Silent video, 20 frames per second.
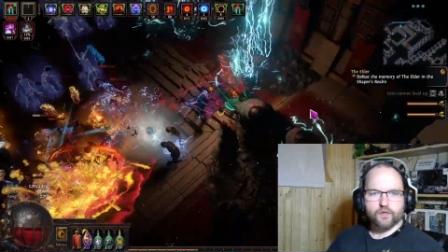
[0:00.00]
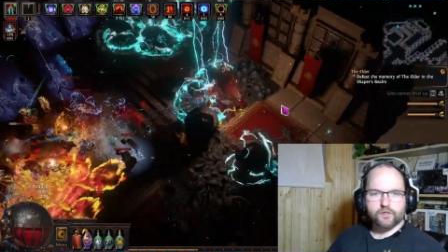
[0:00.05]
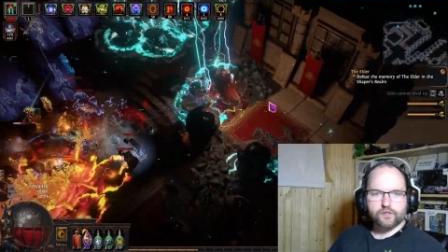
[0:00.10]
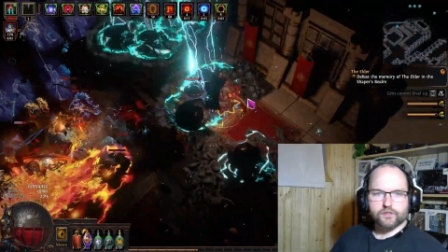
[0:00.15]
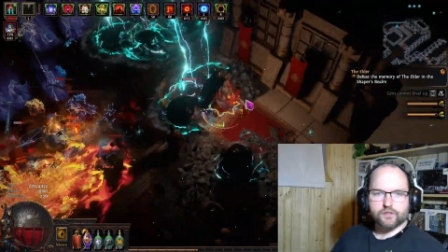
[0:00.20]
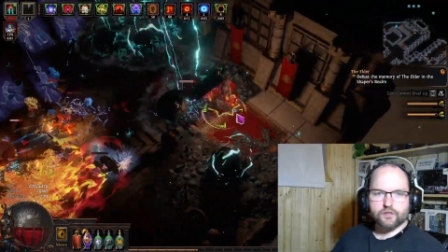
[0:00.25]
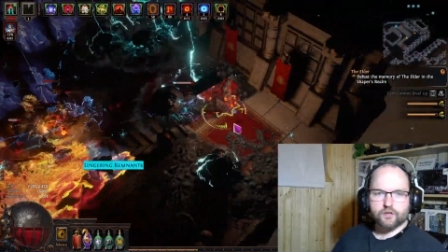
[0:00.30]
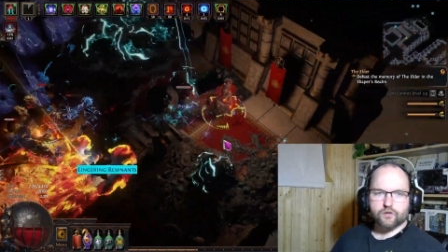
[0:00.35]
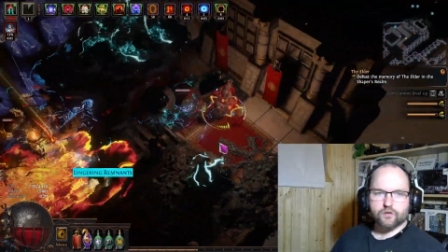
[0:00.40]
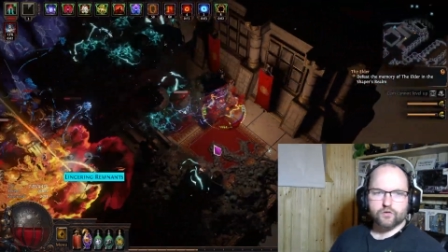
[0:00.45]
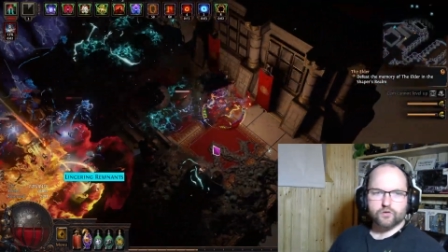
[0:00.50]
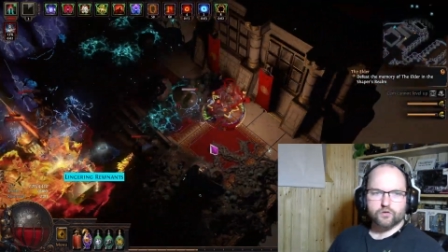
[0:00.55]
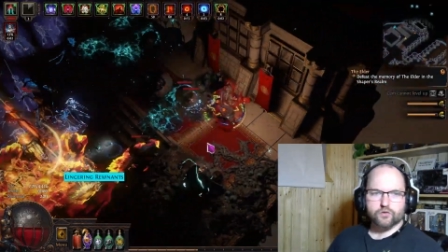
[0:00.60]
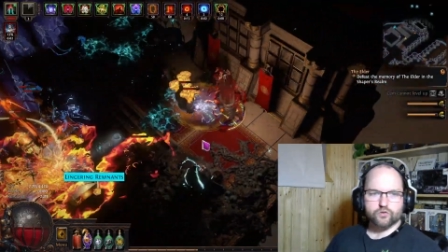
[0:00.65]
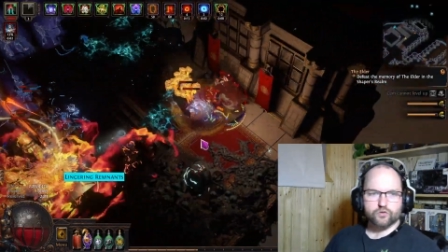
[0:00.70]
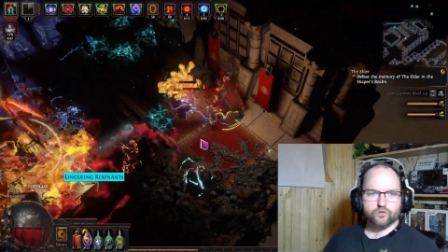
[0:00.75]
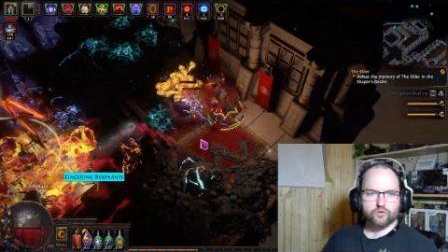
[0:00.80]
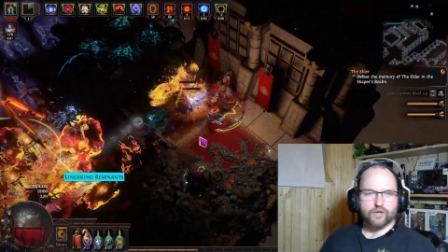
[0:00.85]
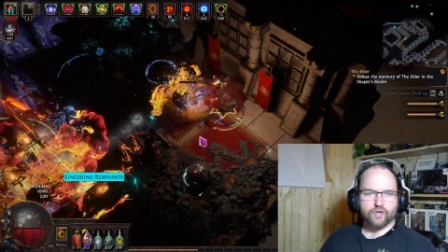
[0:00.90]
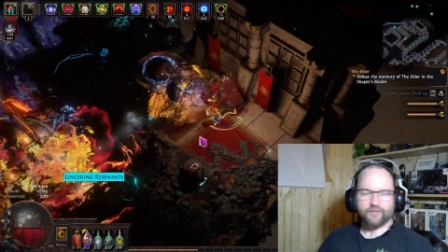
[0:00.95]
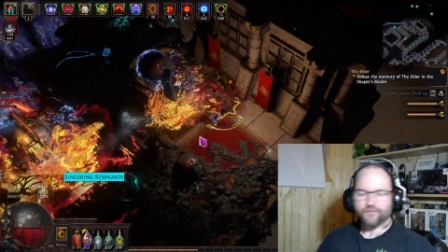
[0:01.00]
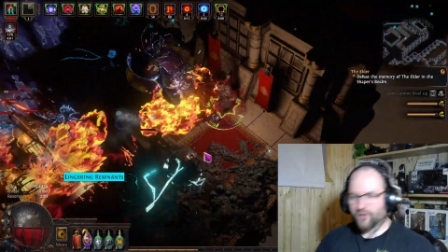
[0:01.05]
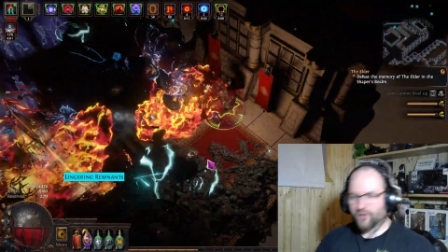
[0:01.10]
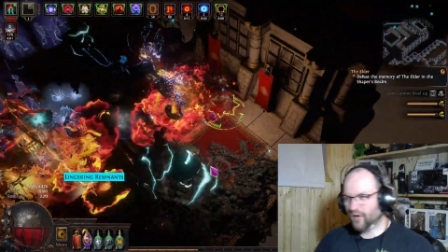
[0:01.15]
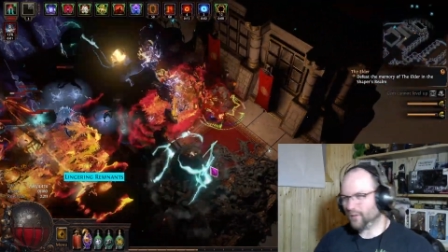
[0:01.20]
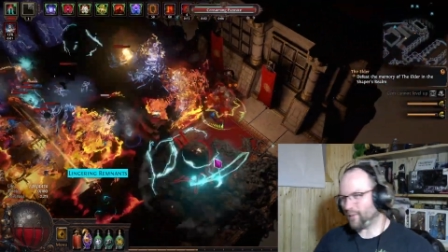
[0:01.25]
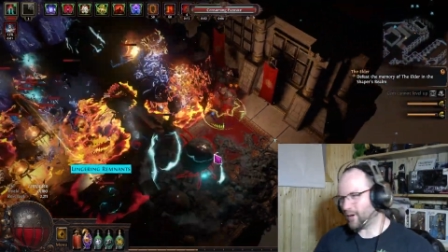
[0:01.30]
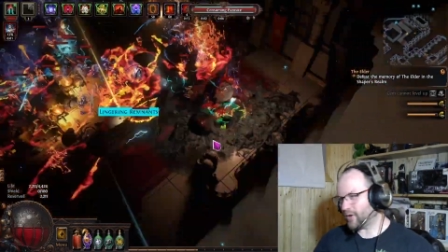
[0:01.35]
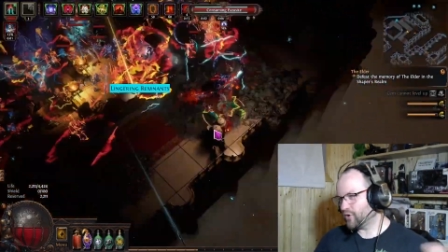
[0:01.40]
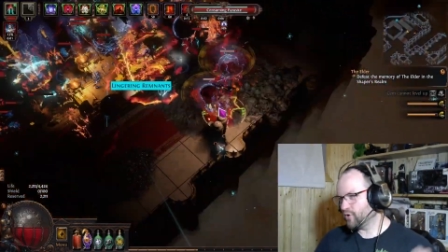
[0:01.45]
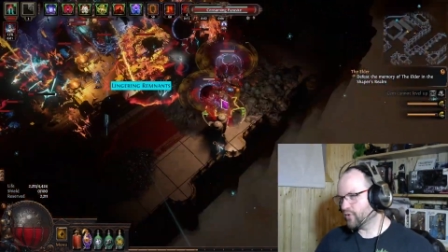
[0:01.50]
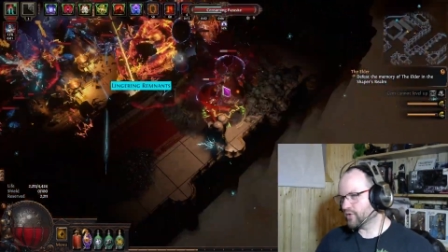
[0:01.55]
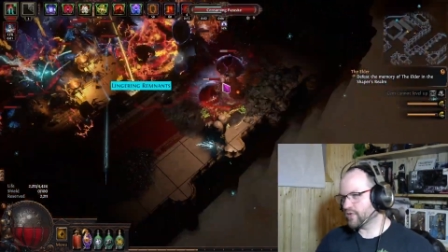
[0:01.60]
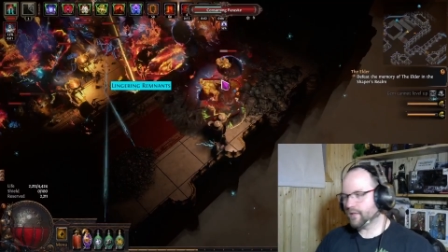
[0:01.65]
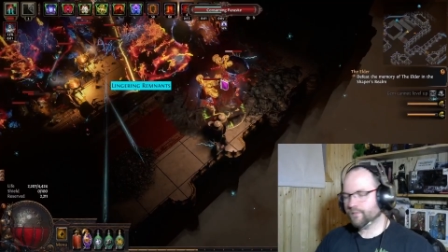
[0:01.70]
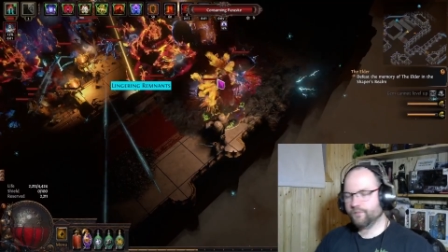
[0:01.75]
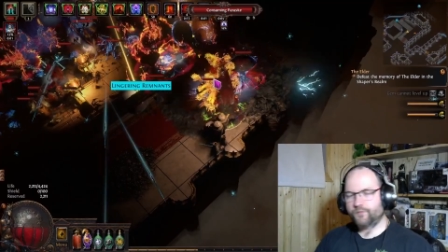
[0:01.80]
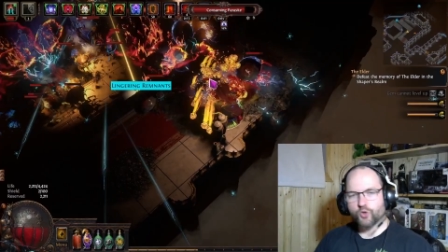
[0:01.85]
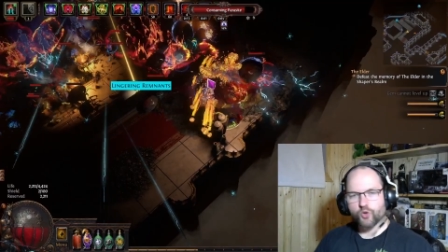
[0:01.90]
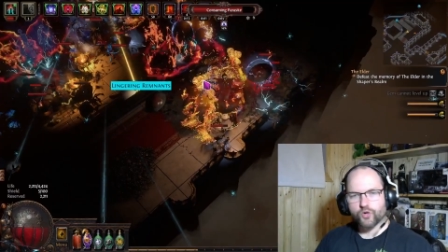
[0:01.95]
So I thought about
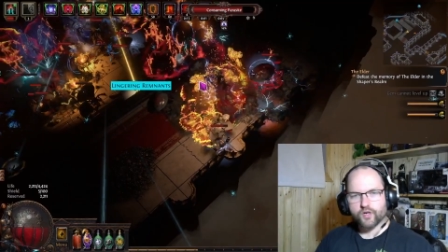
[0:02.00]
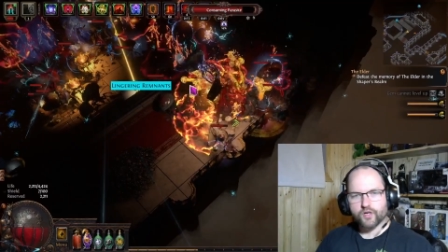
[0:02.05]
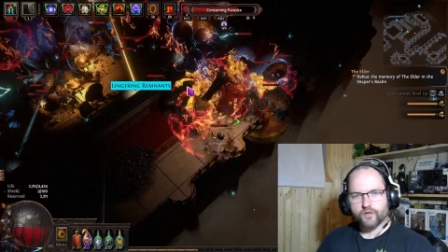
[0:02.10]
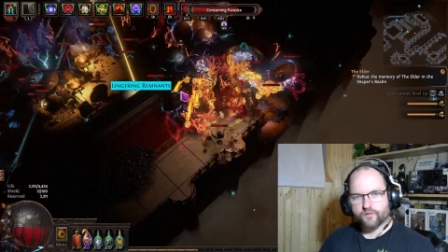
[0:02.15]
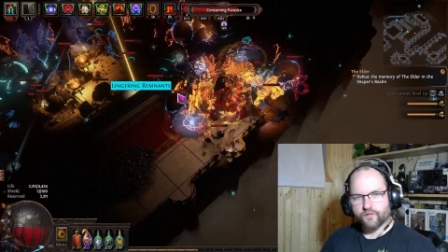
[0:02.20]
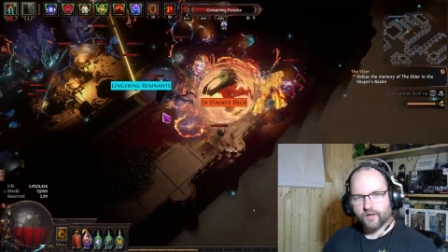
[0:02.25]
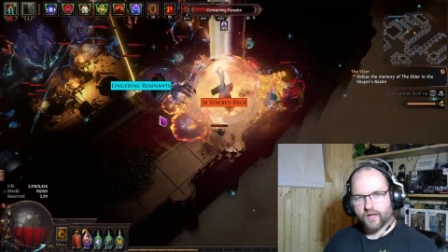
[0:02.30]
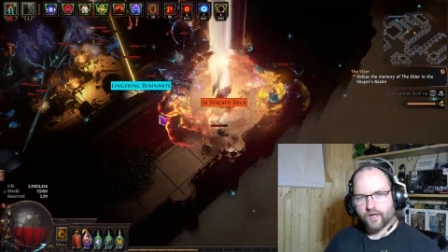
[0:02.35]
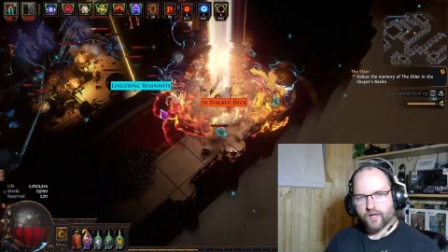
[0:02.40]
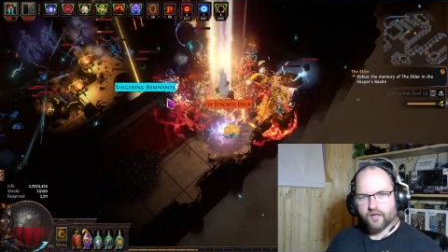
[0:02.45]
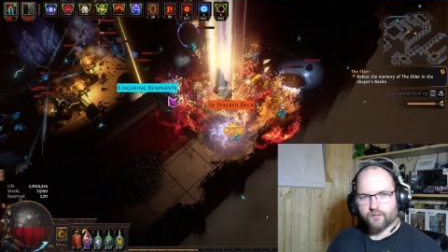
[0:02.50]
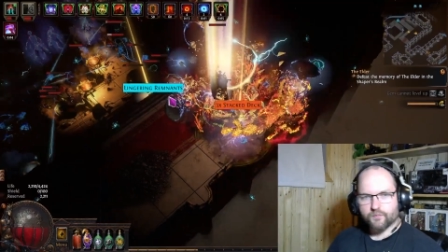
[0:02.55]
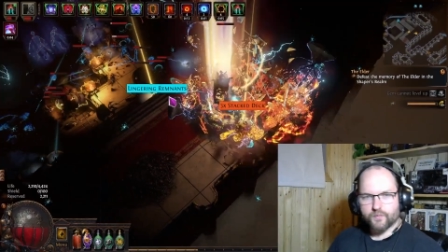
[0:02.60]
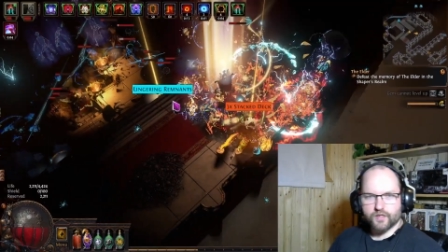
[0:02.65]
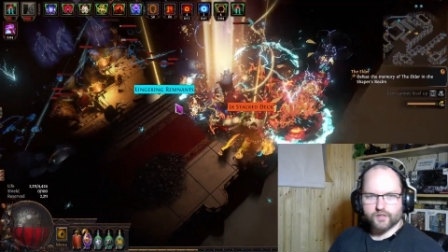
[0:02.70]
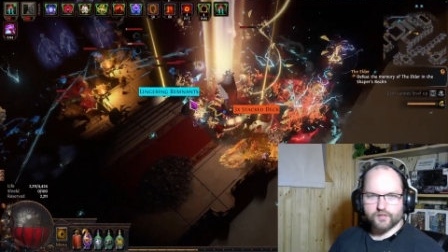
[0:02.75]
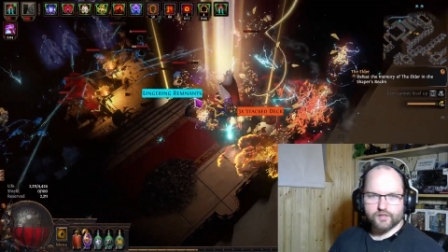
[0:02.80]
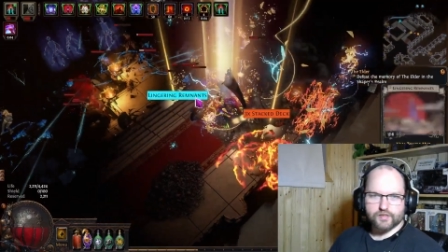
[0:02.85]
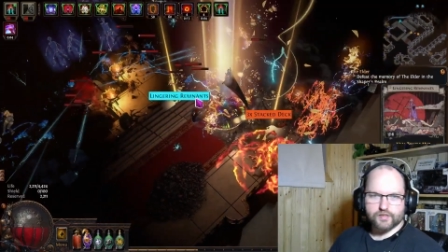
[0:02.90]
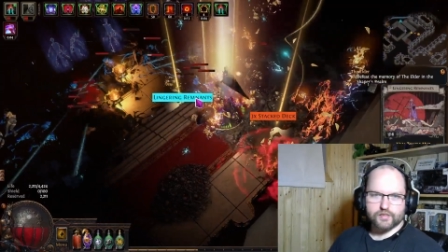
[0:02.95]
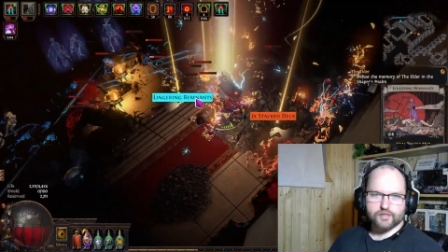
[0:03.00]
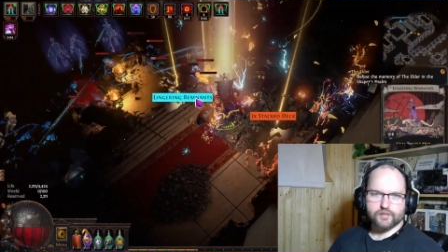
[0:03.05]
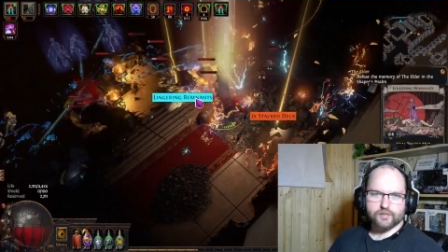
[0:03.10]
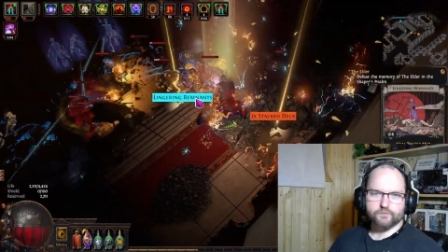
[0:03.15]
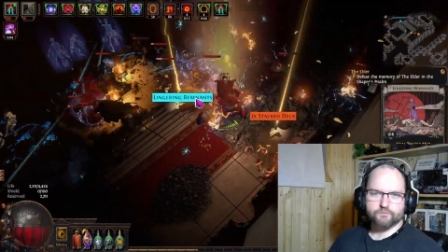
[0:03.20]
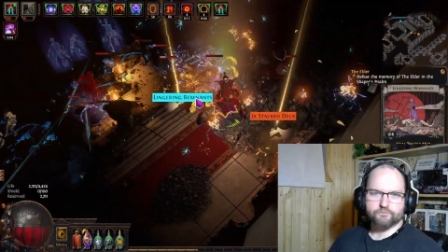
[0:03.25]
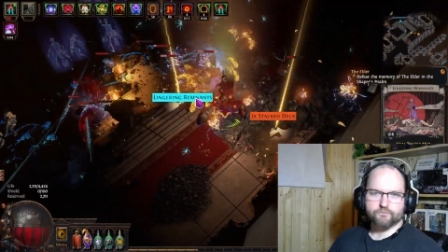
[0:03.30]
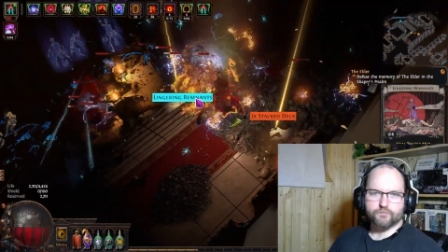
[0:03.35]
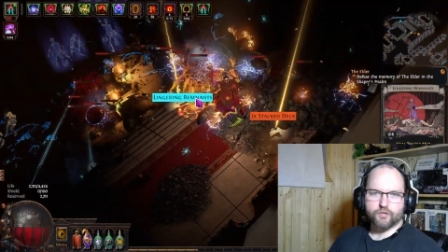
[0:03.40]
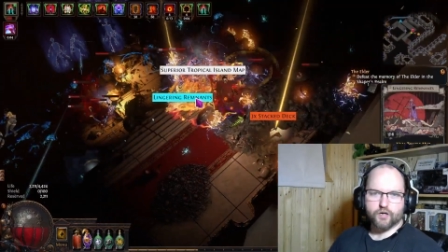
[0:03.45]
using Purity of Elements,